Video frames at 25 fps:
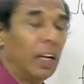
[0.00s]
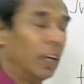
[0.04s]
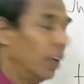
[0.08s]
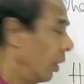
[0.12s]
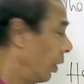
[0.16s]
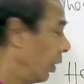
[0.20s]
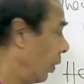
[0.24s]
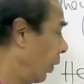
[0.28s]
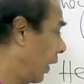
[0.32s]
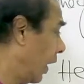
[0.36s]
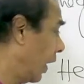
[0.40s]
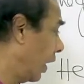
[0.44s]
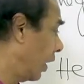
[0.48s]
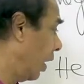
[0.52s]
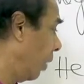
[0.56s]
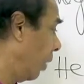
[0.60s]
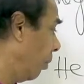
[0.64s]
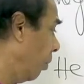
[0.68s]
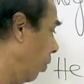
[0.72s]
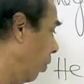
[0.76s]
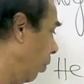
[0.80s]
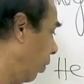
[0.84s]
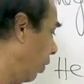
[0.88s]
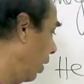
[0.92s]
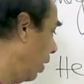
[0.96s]
look at the
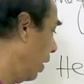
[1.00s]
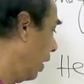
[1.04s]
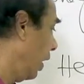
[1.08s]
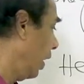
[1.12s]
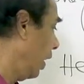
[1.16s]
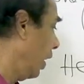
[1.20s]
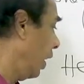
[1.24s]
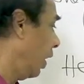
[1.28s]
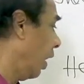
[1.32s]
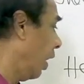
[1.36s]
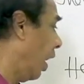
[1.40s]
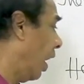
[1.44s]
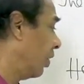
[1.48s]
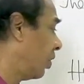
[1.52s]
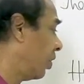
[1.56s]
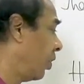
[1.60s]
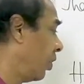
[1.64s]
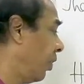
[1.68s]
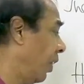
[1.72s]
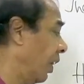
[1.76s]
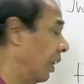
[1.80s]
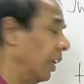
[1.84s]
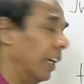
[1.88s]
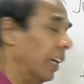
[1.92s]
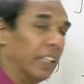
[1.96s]
code. He asked
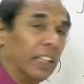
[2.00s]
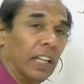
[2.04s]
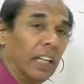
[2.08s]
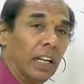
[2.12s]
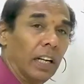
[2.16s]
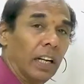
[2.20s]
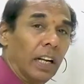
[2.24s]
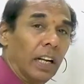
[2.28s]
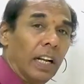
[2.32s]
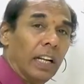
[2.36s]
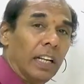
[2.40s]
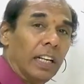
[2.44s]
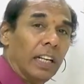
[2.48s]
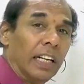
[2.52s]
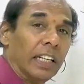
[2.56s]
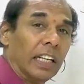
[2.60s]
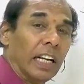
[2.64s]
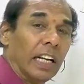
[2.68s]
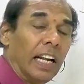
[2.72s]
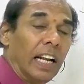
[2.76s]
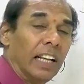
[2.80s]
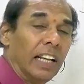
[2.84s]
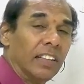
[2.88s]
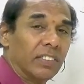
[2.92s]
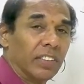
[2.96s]
for little. Little
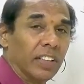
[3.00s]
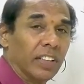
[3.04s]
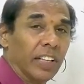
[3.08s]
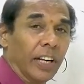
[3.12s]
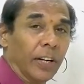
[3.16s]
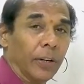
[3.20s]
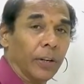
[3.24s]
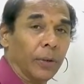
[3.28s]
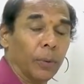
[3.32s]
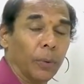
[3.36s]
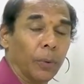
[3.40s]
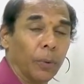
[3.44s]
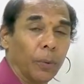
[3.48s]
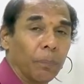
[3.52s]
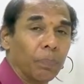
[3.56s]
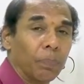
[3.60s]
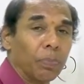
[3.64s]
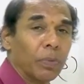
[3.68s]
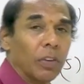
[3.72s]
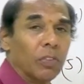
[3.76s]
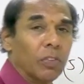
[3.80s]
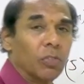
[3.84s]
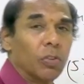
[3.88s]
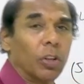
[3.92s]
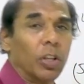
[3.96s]
is negative.
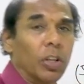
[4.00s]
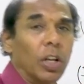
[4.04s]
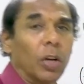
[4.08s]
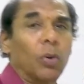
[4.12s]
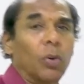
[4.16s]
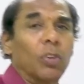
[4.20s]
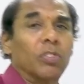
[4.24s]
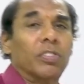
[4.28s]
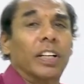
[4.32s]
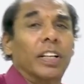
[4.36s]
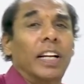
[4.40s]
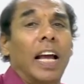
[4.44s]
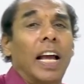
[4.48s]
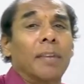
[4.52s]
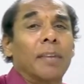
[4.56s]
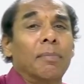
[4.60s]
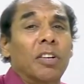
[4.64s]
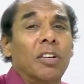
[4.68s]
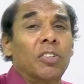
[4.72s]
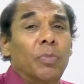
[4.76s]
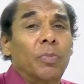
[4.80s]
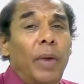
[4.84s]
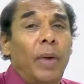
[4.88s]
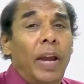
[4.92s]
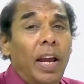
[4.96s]
So the question tag must
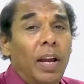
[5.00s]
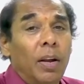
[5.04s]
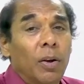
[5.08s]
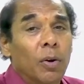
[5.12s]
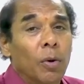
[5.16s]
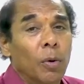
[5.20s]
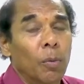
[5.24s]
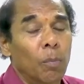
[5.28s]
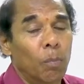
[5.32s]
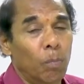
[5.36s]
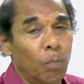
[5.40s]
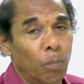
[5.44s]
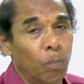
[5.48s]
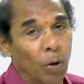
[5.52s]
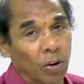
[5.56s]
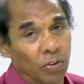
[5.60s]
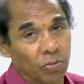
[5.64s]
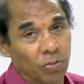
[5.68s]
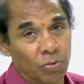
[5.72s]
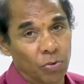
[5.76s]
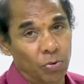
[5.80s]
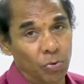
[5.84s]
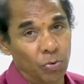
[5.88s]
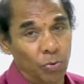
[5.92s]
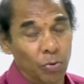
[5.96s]
be
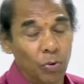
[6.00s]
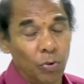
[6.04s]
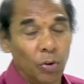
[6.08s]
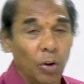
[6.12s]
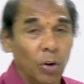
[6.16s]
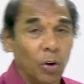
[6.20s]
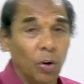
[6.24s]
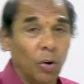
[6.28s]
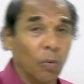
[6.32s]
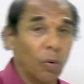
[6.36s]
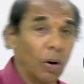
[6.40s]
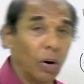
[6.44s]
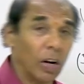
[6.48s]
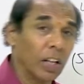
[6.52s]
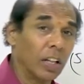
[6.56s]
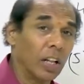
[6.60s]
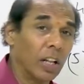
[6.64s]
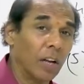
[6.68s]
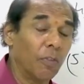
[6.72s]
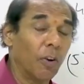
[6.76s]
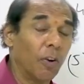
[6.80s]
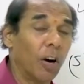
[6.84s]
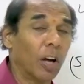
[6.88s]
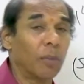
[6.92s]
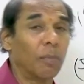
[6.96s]
positive. What is the
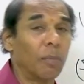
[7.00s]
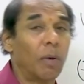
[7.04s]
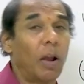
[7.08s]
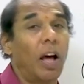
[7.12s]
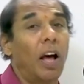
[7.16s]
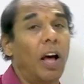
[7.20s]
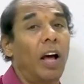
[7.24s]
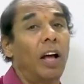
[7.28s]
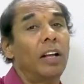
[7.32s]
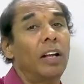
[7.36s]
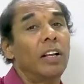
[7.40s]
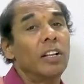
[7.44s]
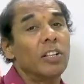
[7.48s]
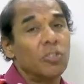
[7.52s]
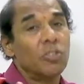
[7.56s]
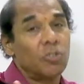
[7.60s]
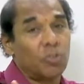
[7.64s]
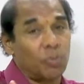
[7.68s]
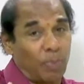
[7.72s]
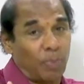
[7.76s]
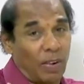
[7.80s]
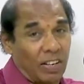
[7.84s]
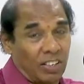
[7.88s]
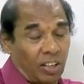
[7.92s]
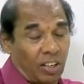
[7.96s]
formula?
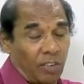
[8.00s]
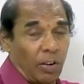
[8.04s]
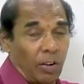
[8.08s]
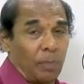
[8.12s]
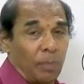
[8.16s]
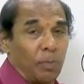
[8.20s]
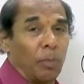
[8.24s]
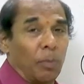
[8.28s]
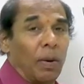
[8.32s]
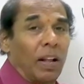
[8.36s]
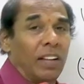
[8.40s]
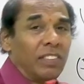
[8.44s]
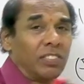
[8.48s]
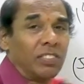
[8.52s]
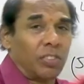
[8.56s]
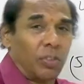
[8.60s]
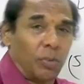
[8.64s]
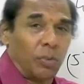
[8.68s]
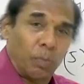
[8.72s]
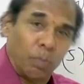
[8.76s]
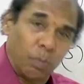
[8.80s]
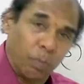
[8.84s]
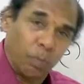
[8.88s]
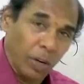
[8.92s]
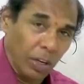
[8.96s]
Special verb plus
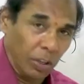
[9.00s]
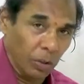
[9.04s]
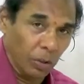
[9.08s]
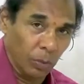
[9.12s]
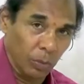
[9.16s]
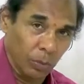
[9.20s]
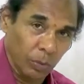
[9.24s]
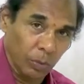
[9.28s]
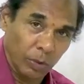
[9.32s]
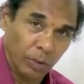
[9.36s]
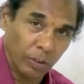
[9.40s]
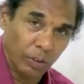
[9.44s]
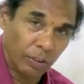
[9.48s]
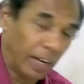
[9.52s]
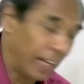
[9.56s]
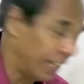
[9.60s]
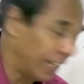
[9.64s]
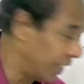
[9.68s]
pronoun. Right?